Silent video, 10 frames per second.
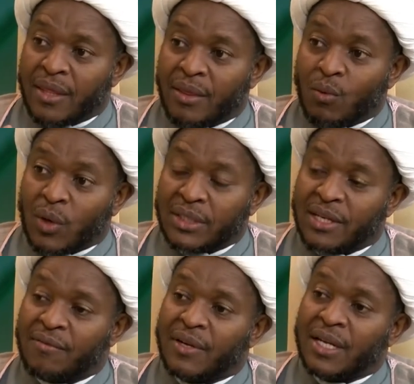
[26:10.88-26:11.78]

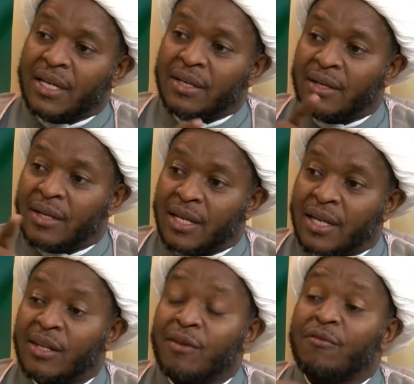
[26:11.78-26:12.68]
whatever the
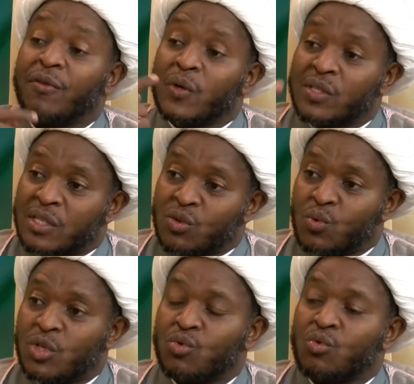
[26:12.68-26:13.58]
voices
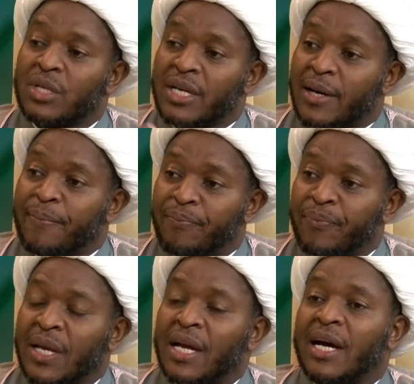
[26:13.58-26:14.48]
which could come,
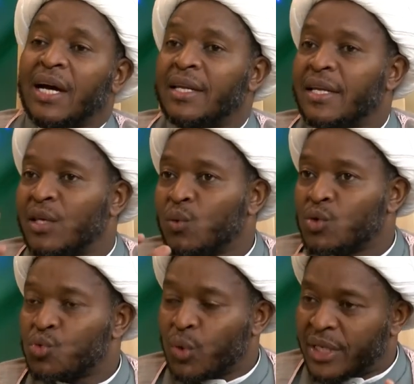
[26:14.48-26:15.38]
and he
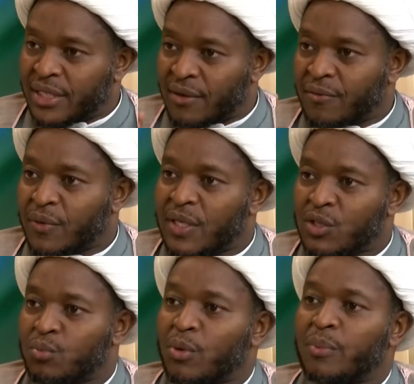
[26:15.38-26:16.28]
was waiting for
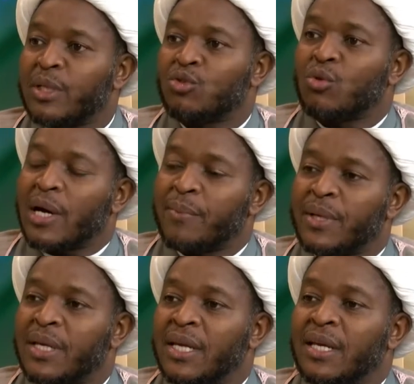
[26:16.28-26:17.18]
this moment to
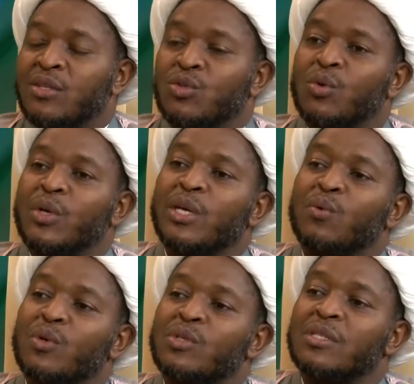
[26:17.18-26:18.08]
happen. So he
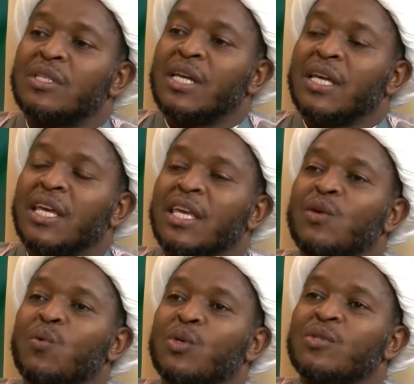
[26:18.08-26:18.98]

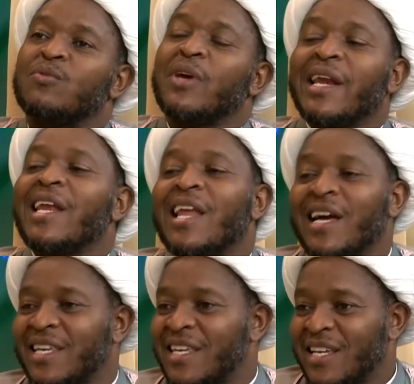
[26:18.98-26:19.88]
was very
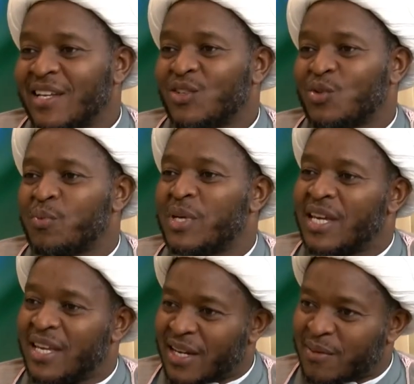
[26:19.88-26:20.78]
lucky to be a
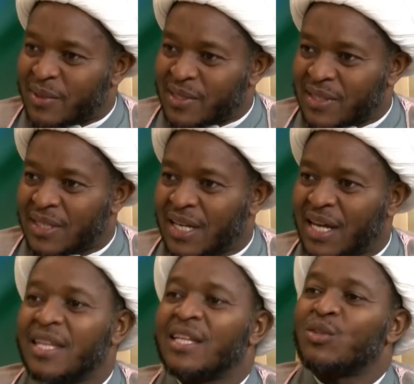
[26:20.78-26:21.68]
young person
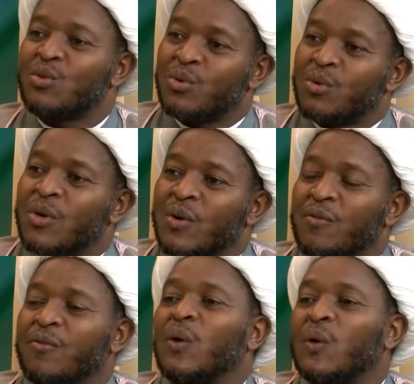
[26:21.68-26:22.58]
and then to
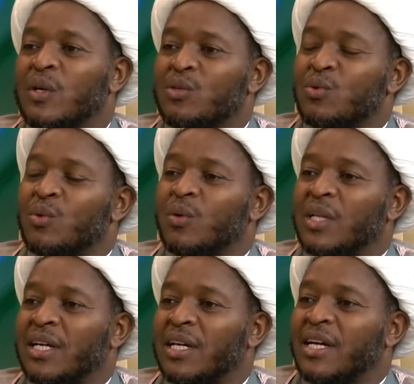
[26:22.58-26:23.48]
follow
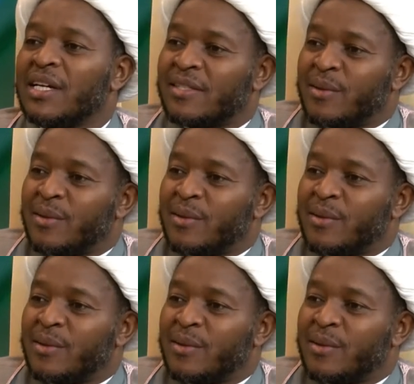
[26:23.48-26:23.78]
Rasulullah as the